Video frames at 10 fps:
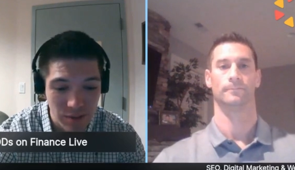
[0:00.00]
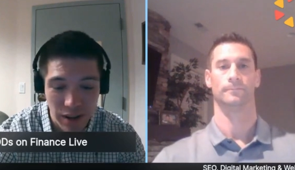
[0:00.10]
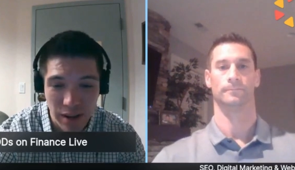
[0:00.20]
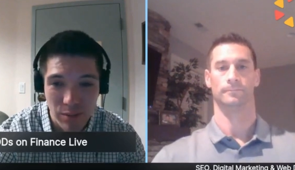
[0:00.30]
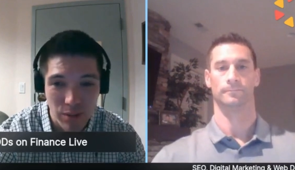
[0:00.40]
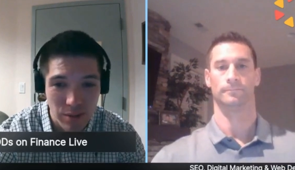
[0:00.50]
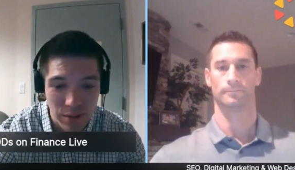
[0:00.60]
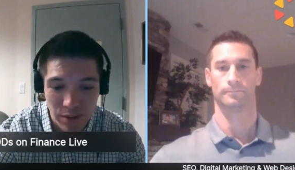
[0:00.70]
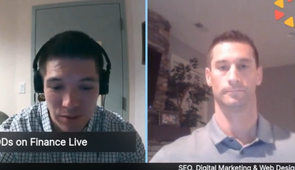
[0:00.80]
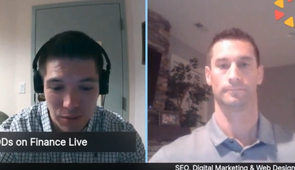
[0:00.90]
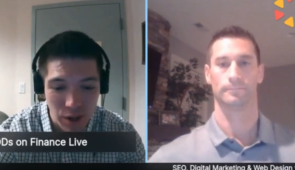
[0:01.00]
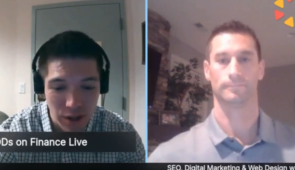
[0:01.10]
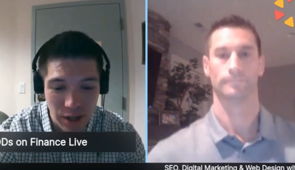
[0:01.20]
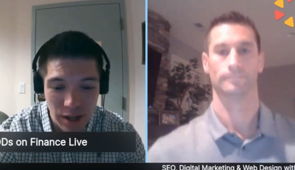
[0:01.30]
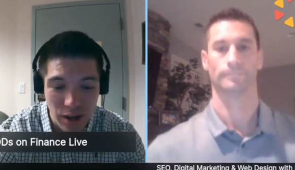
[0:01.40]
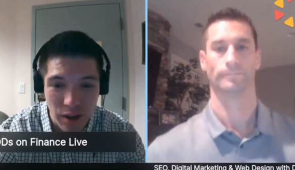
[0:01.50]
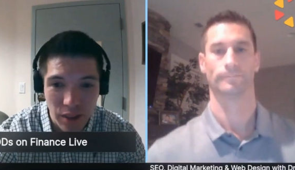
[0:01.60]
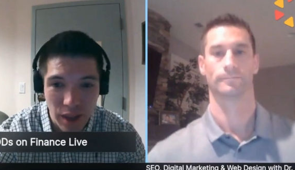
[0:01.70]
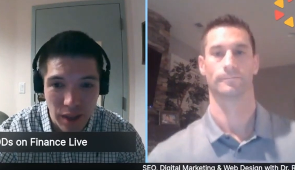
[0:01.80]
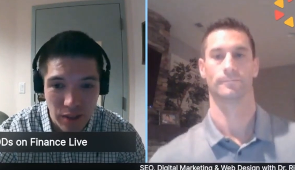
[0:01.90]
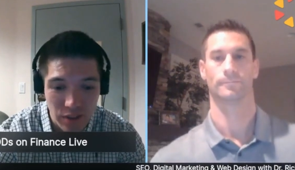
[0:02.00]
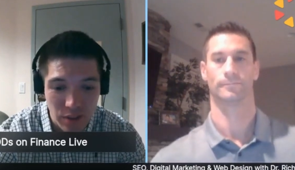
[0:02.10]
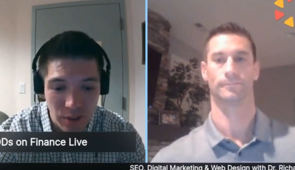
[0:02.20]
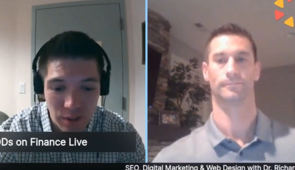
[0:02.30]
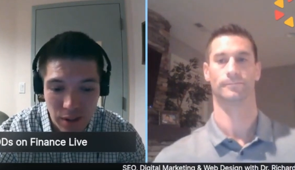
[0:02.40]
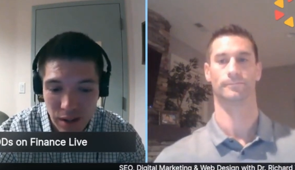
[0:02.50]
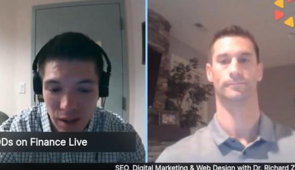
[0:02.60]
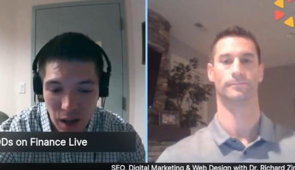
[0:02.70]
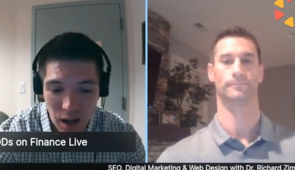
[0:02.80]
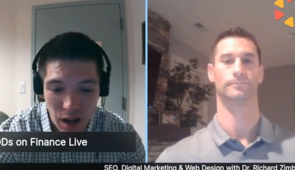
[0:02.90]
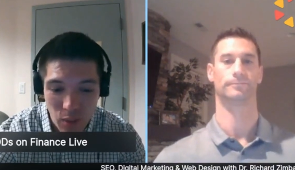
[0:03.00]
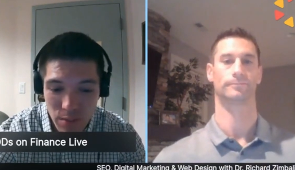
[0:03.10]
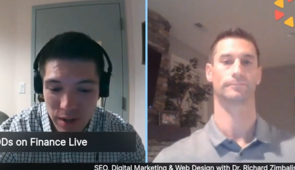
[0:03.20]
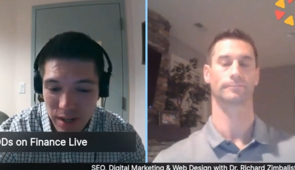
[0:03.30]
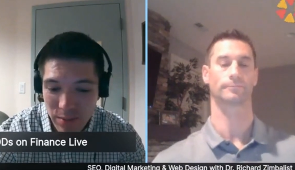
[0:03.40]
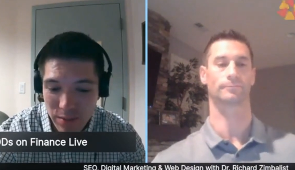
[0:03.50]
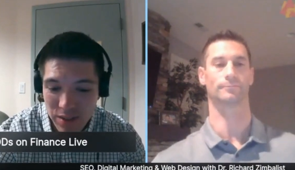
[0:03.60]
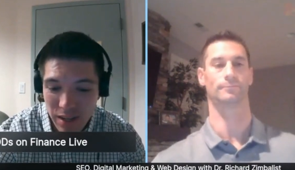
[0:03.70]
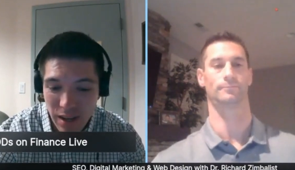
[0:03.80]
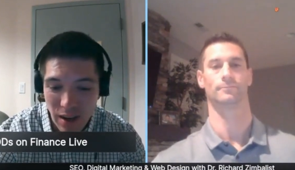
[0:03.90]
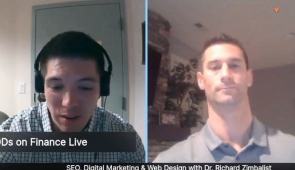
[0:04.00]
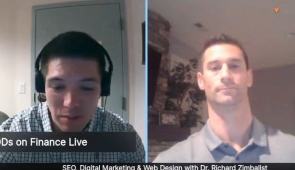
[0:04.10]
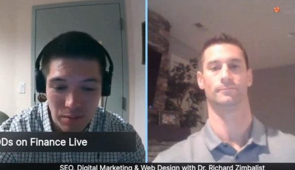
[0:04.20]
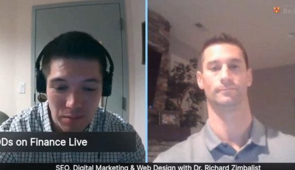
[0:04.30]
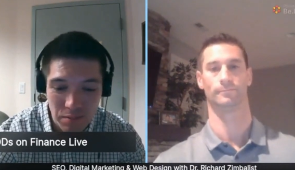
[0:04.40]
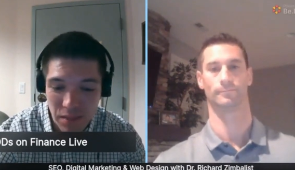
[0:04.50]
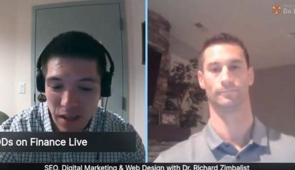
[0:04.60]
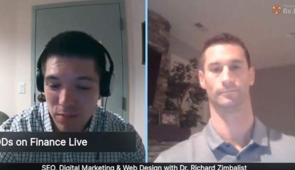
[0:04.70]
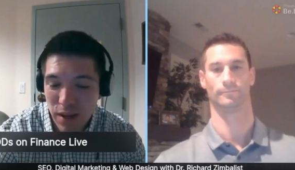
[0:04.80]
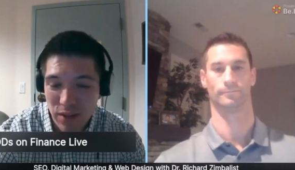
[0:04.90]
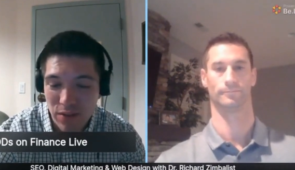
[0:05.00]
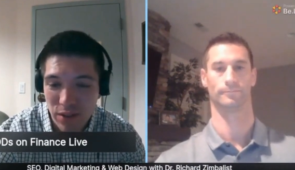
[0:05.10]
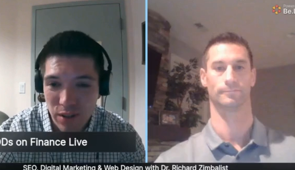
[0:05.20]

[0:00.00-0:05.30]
Speaker 1: valuable with targeting and all of that. So, uh, what mediums stand out as best for